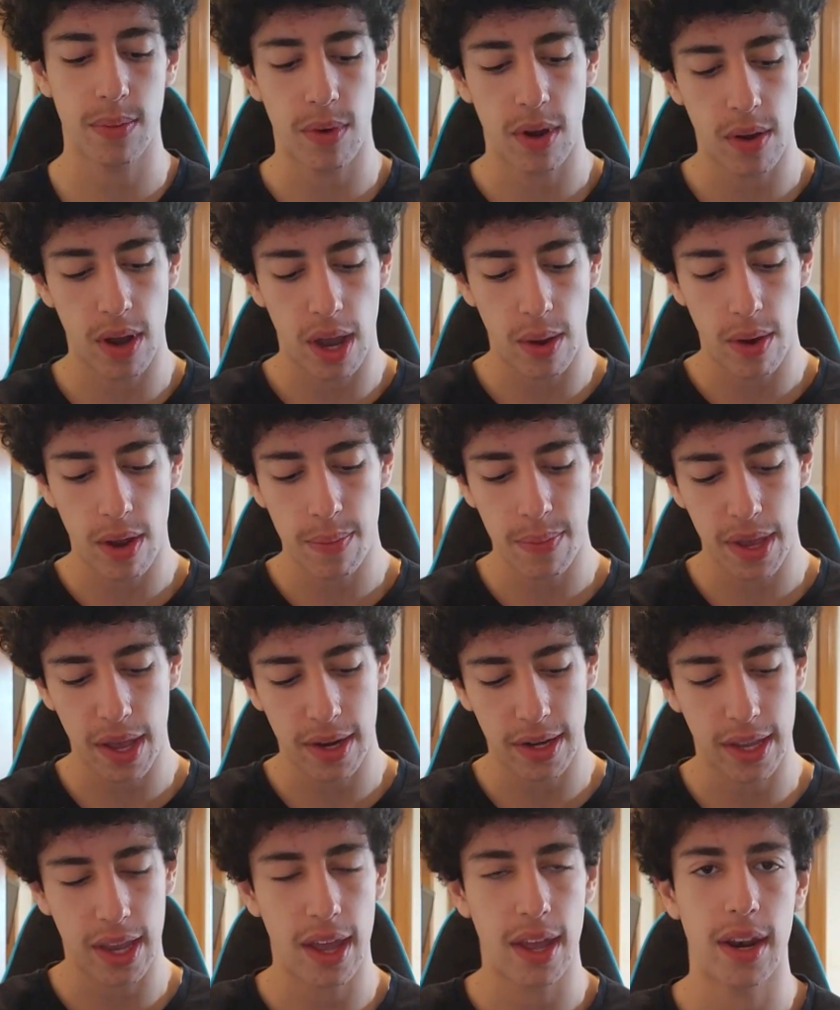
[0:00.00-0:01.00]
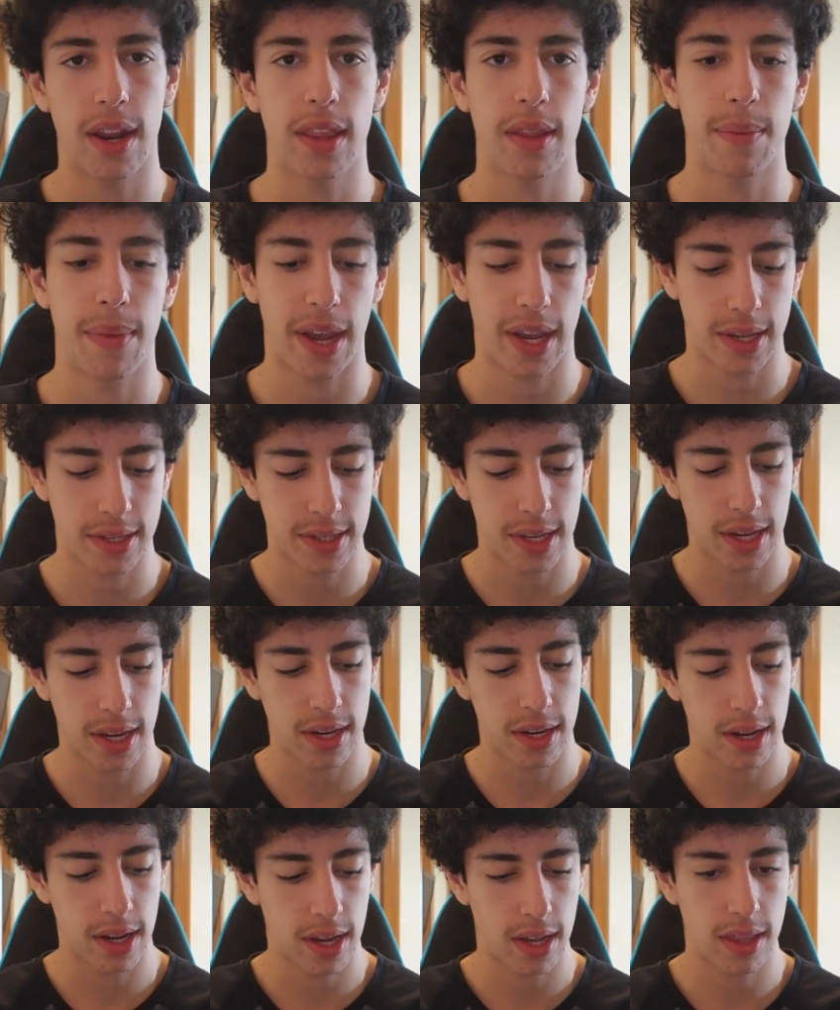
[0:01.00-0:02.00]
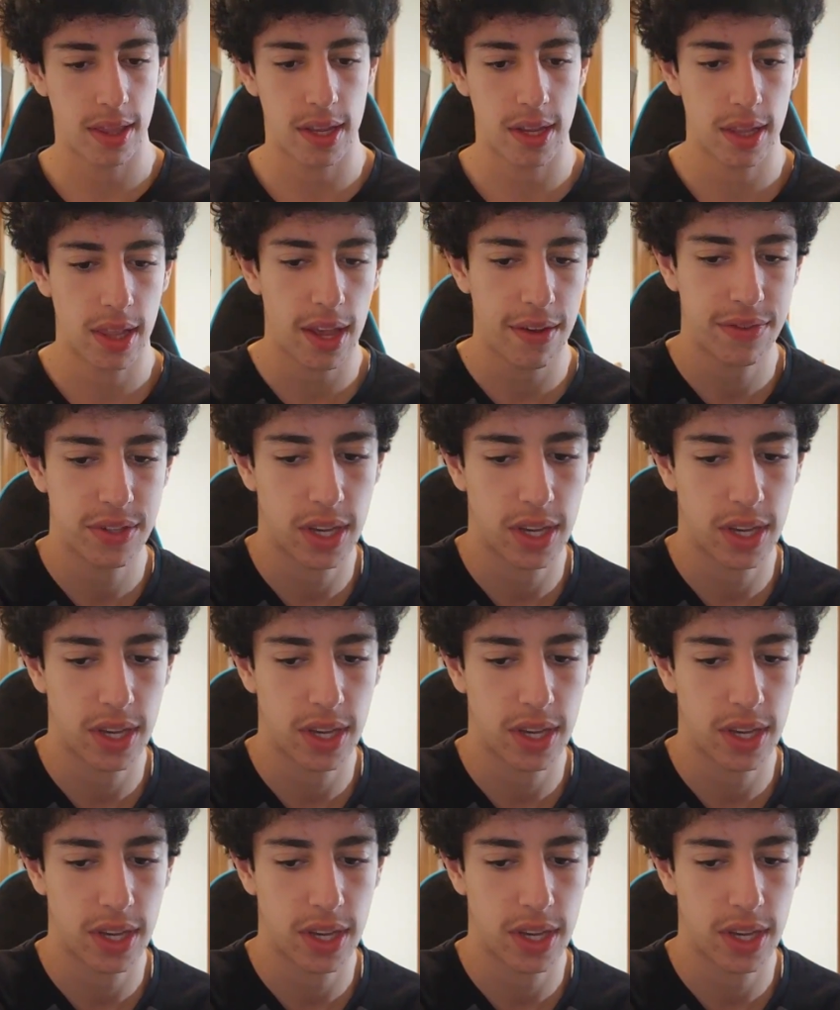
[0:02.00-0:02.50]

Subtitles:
well, I won't be able to get another magazine in the left